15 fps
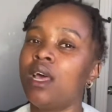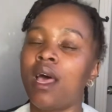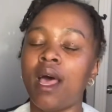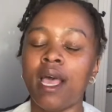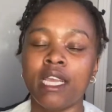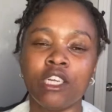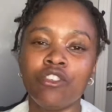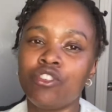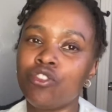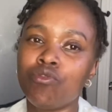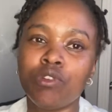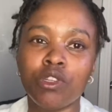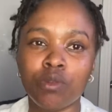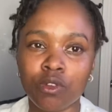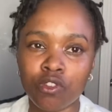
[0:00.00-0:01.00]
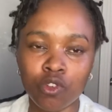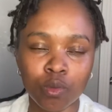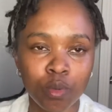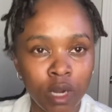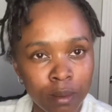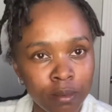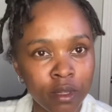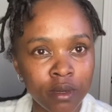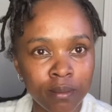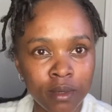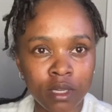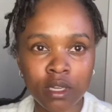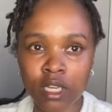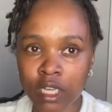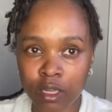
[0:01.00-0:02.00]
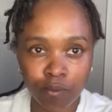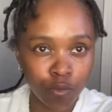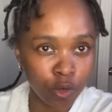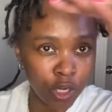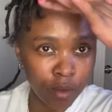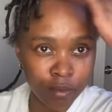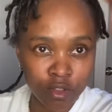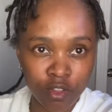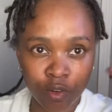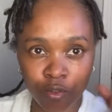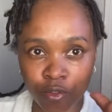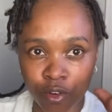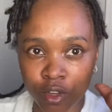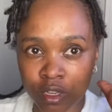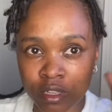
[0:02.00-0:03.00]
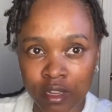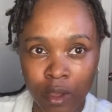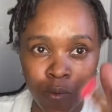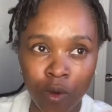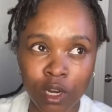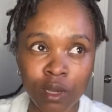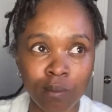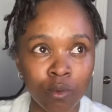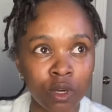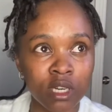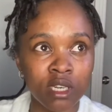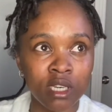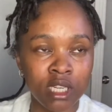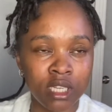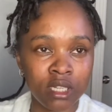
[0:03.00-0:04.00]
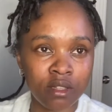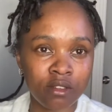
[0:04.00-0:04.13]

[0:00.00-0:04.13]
I can just retwist, no problem. When coming to the front, I want it more neat,